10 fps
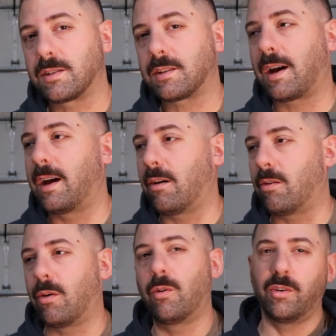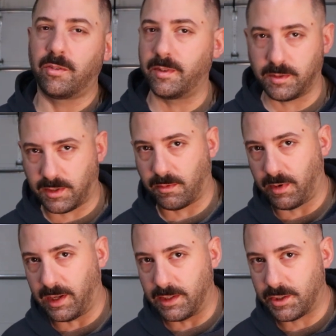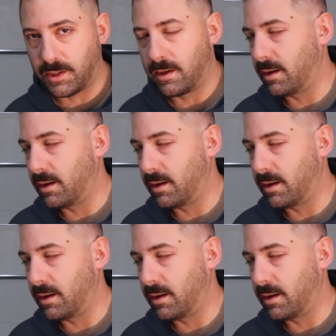style oil filter wrench.